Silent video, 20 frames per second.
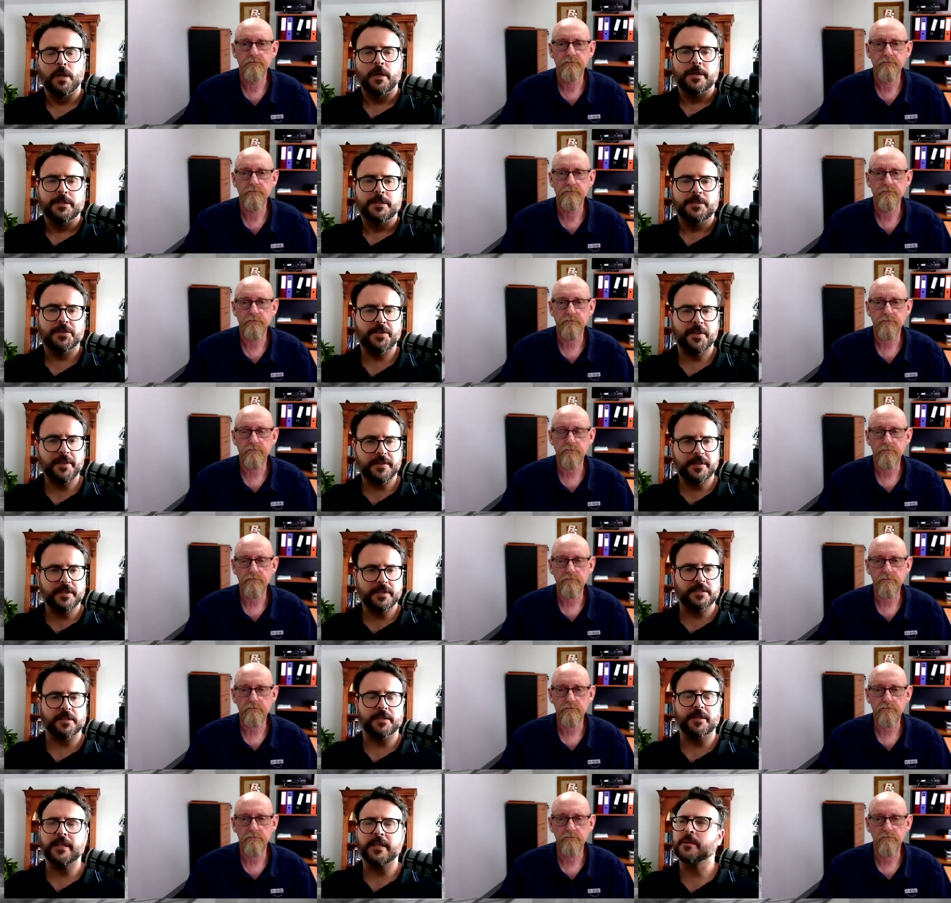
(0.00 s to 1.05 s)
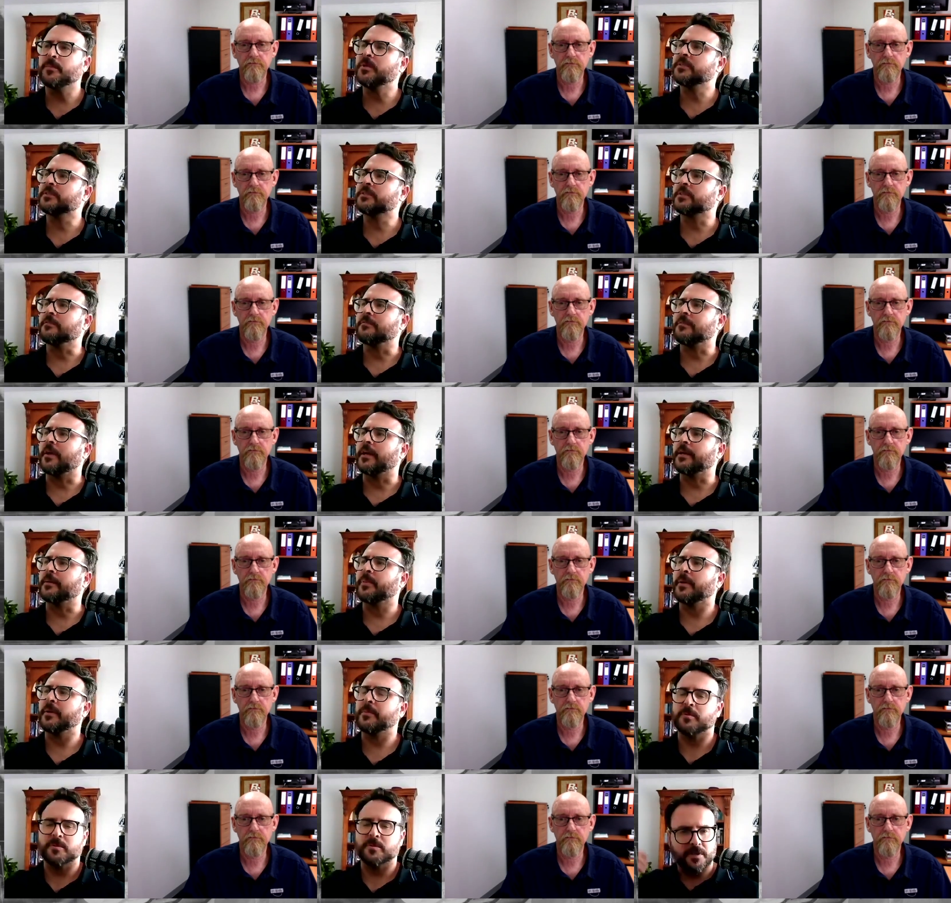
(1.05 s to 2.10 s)
Speaker 1: Do you think there's an element of like
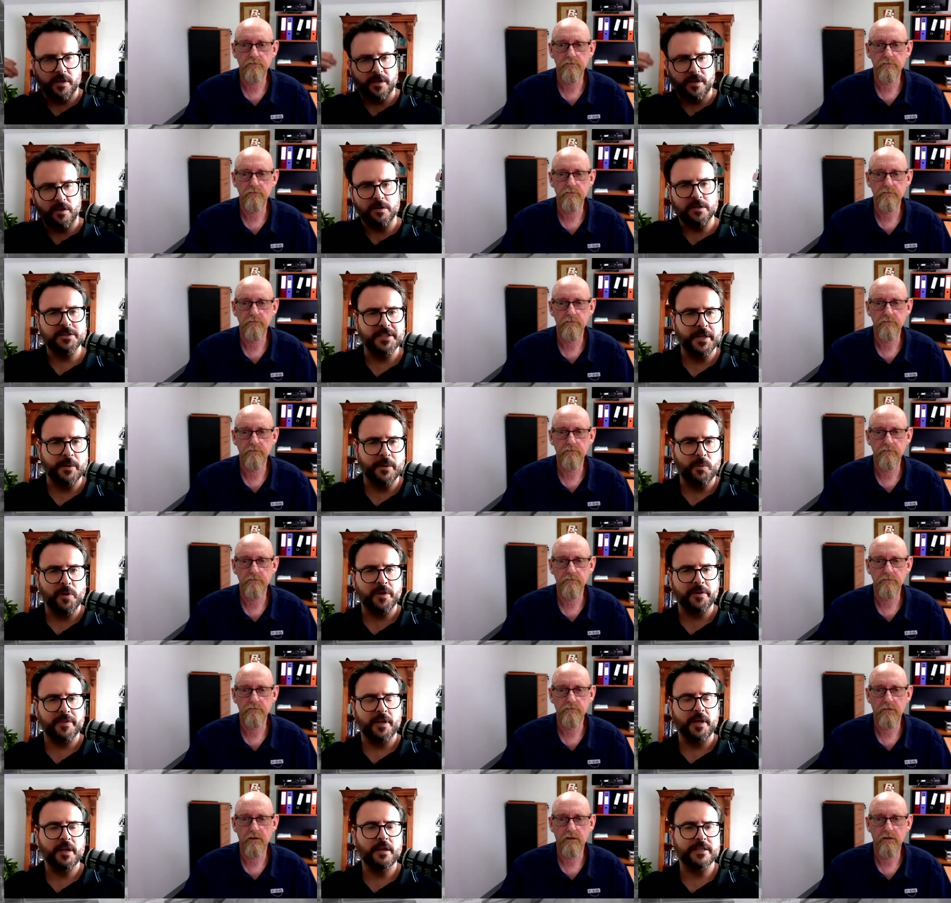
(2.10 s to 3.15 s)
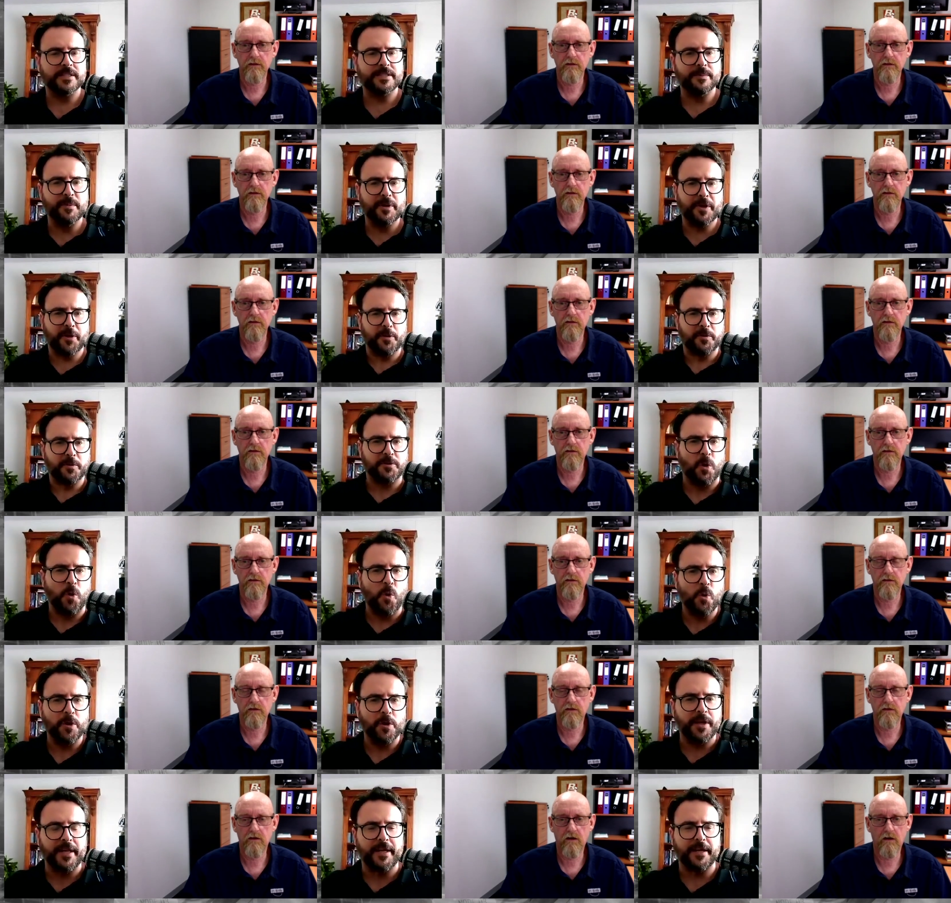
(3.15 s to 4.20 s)
people's psychology at work there, like somebody who's
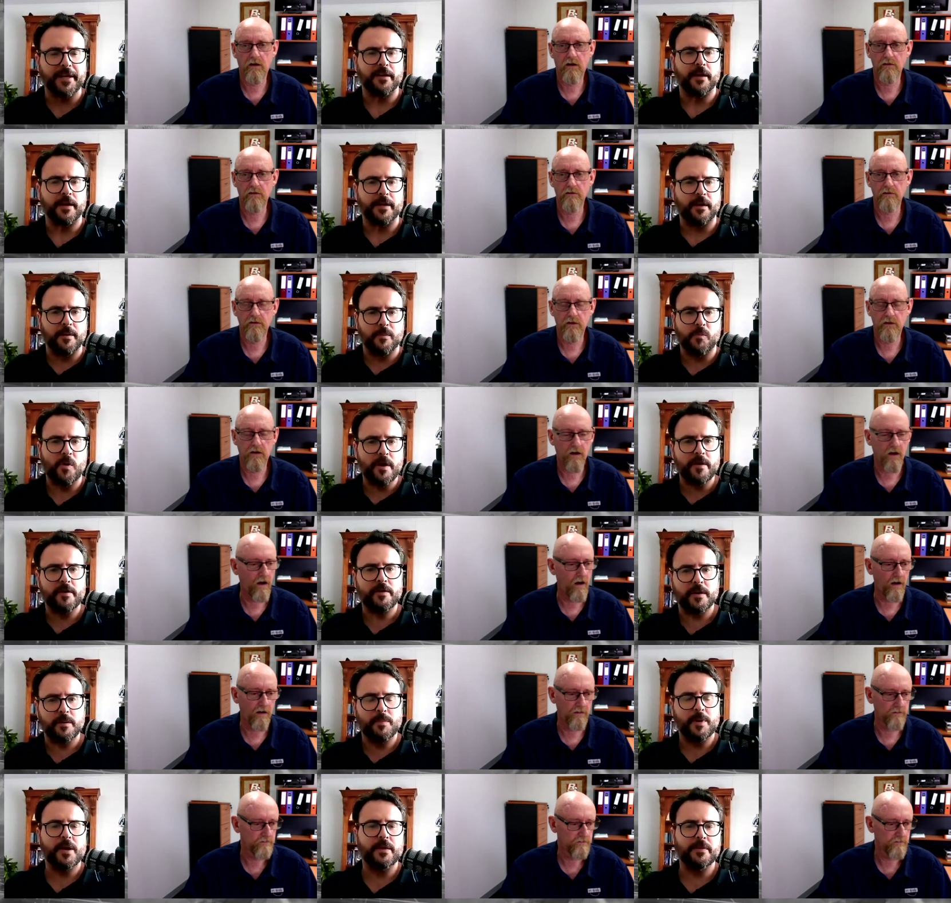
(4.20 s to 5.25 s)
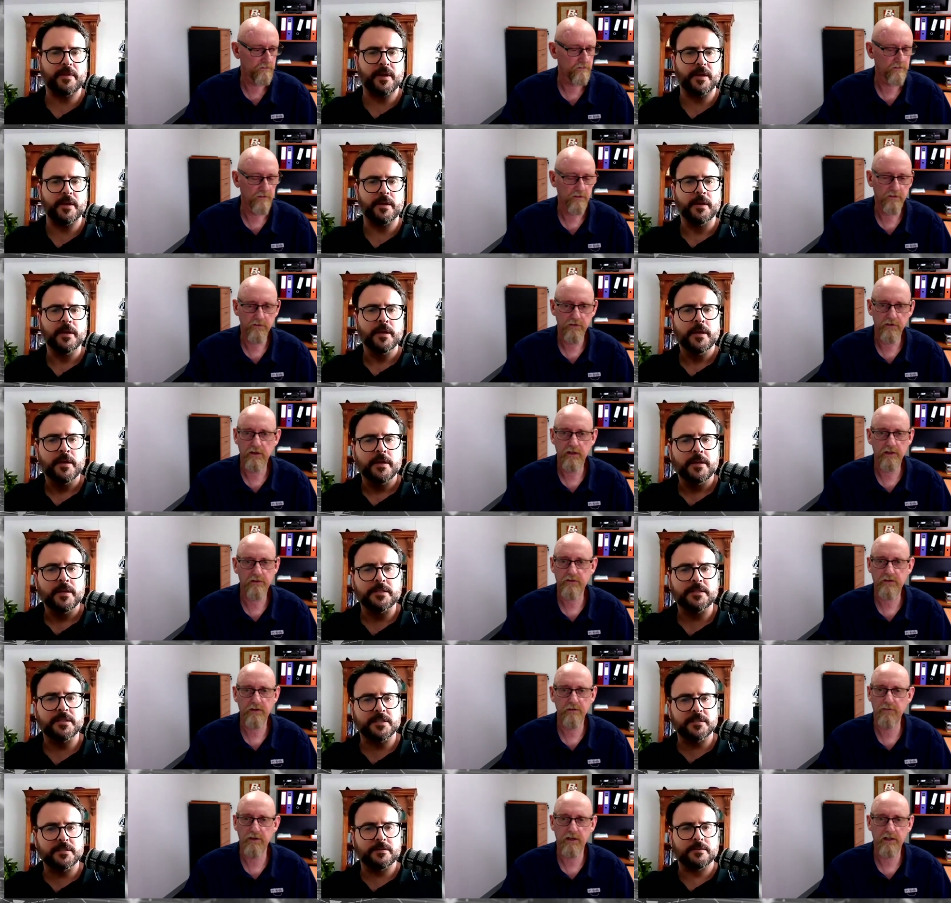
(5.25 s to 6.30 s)
hoarding and like,
Speaker 2: I'm worried oh, about that? It's
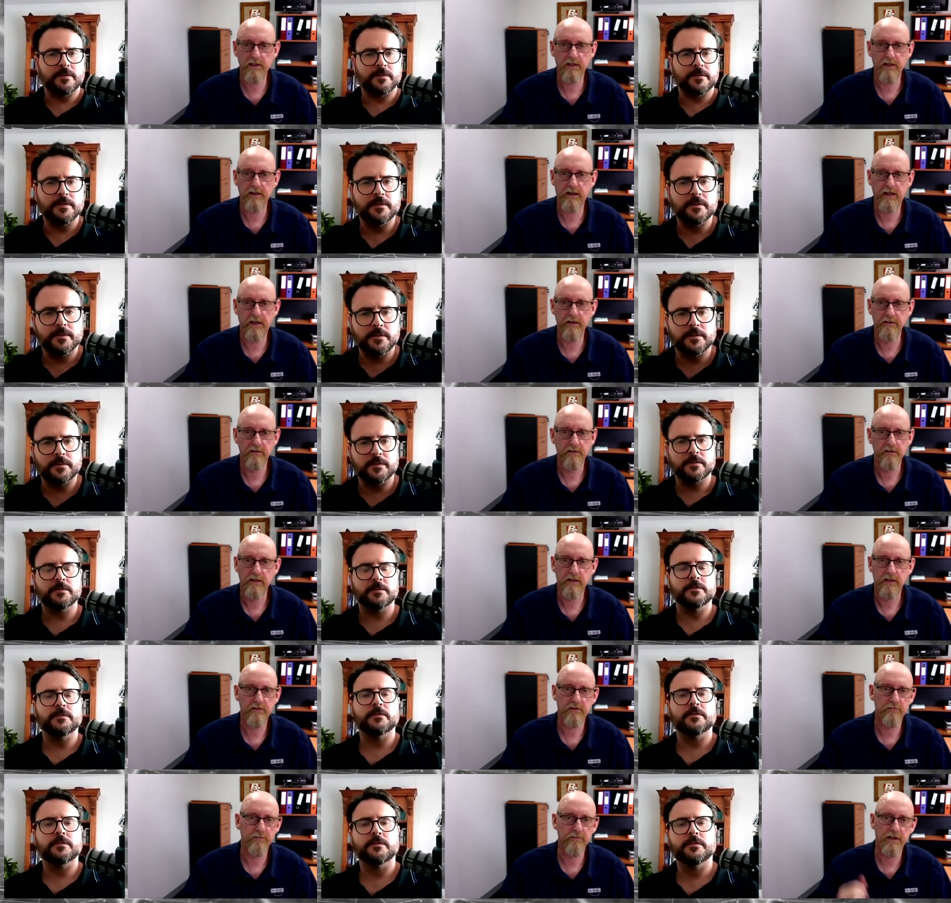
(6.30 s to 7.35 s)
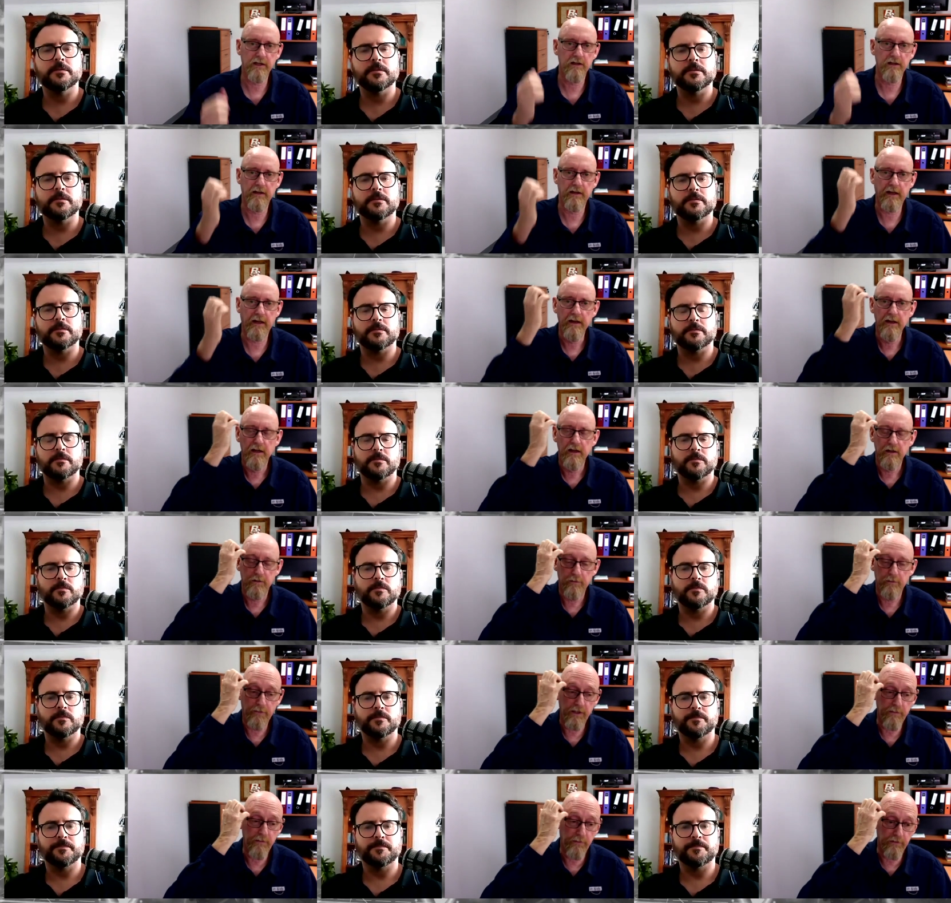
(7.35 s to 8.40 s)
completely that. It's completely that.
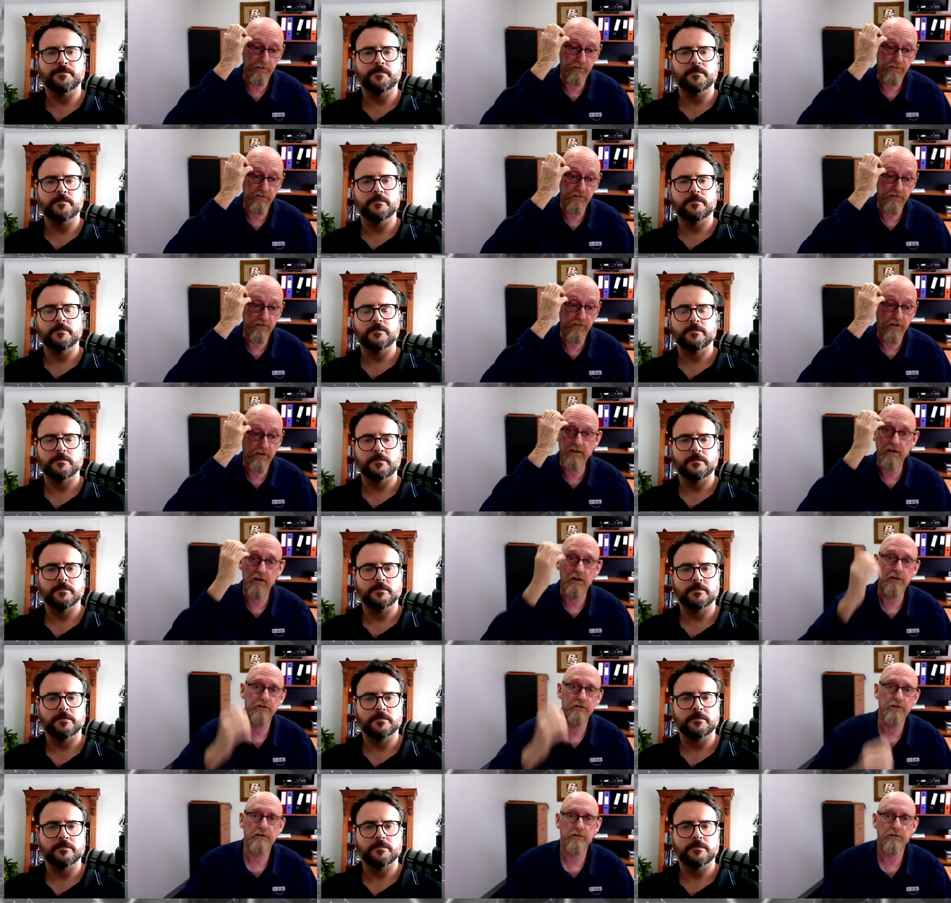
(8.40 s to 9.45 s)
People's psychological